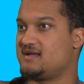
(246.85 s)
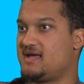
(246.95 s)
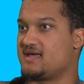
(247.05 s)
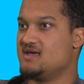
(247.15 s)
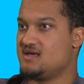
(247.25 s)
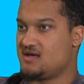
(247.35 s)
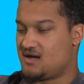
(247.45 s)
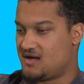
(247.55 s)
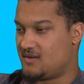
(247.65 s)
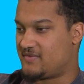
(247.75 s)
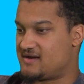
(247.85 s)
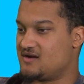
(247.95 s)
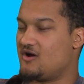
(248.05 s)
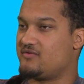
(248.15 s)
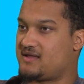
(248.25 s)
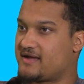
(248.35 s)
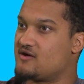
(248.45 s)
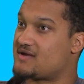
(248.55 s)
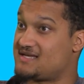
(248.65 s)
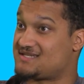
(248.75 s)
And like um, they know that like
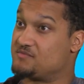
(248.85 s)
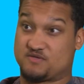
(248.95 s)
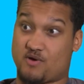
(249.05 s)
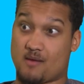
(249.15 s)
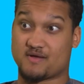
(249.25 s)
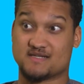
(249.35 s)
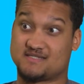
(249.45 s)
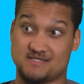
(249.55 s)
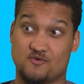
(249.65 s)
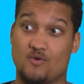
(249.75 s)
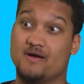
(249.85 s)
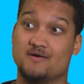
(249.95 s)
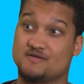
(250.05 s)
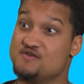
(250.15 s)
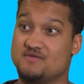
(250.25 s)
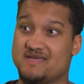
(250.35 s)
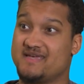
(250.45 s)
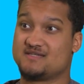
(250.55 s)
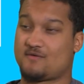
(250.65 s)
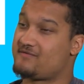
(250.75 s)
okay, someone's probably gonna steal one or two
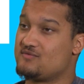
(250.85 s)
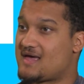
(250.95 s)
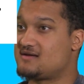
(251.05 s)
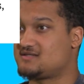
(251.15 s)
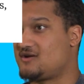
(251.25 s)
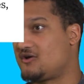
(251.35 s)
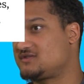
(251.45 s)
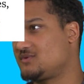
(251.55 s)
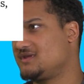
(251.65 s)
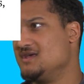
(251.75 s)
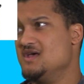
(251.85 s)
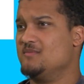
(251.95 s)
things or a few thousand dollars worth.